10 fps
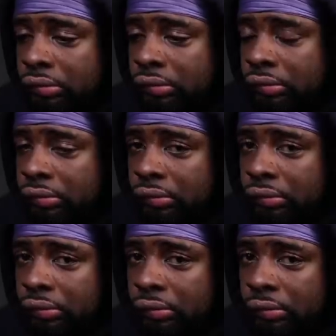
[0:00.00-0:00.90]

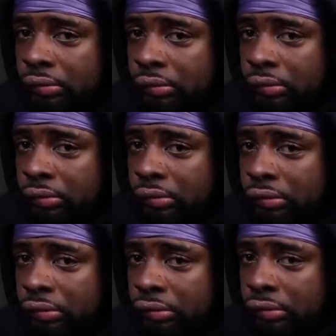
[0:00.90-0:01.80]

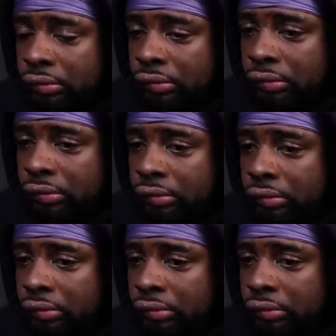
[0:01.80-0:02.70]

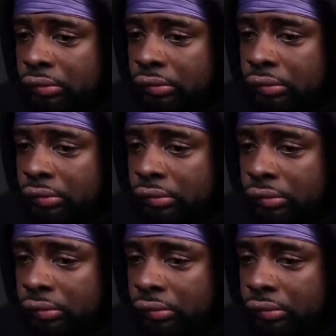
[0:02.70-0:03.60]

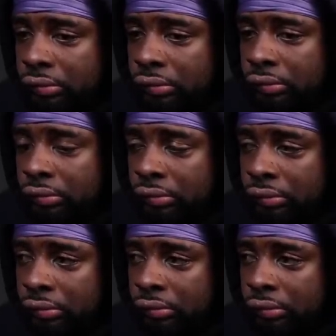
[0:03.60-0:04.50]

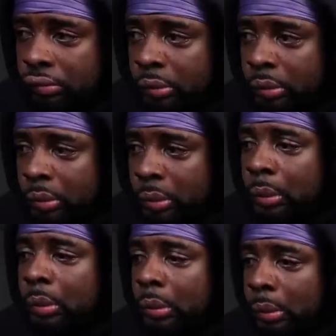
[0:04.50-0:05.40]

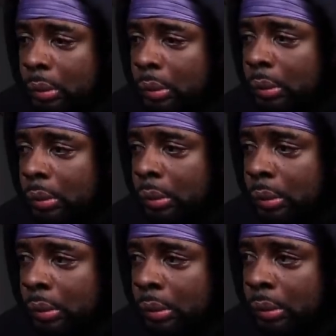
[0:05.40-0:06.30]

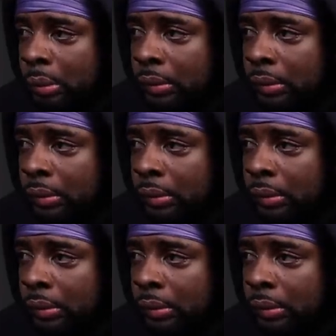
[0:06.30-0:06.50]
(silent)